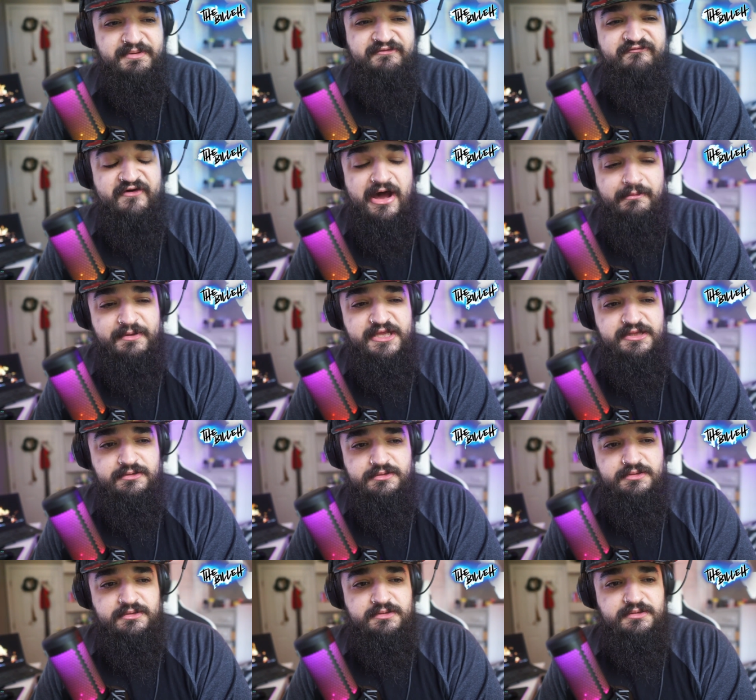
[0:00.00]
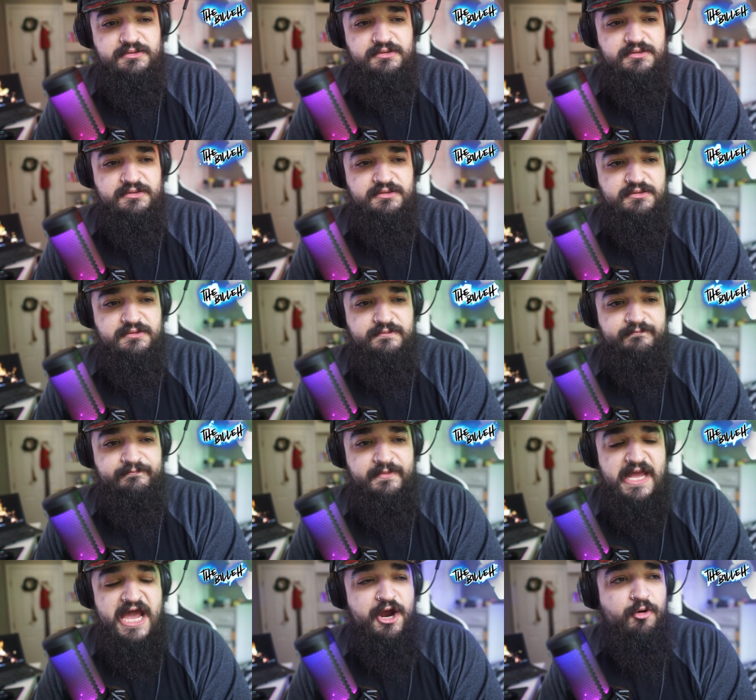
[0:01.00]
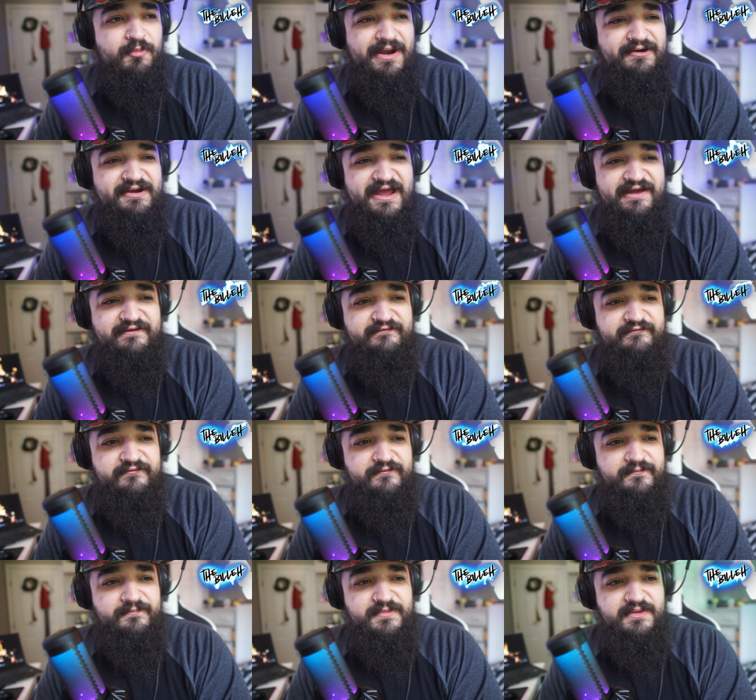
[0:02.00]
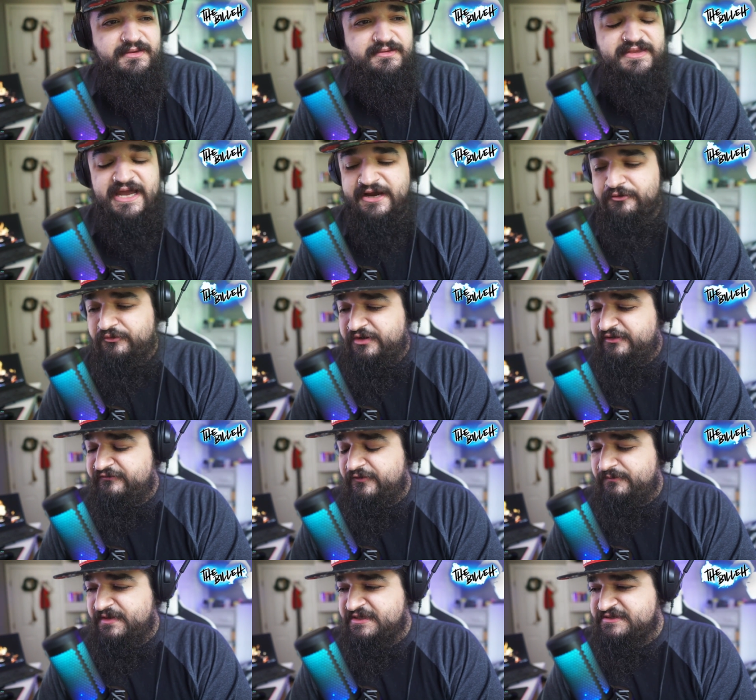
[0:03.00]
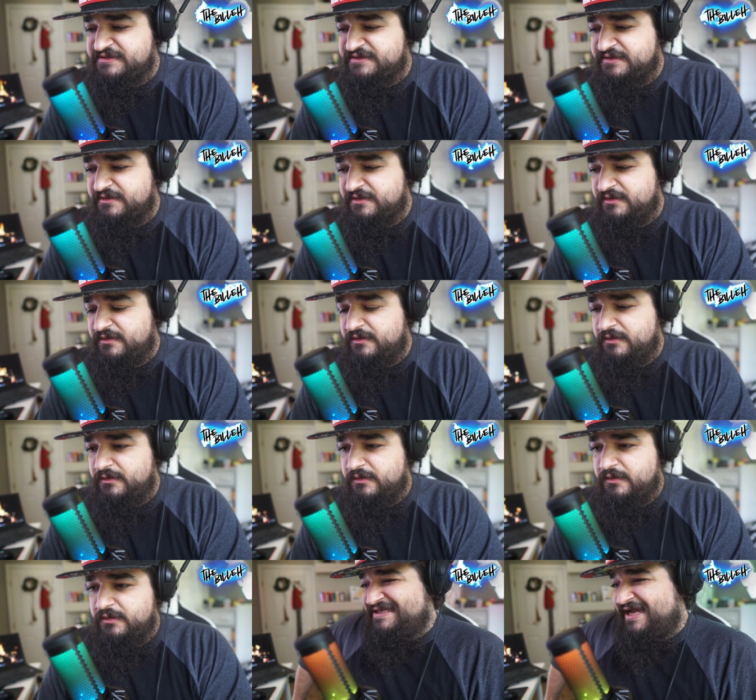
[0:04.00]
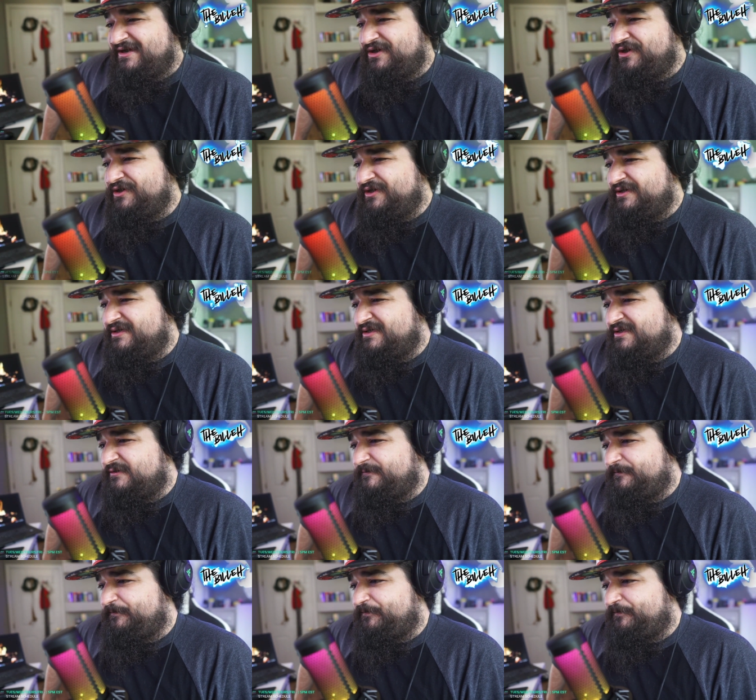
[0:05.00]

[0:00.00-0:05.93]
maybe vomit. I hope I don't have diarrhea from this. It's not good.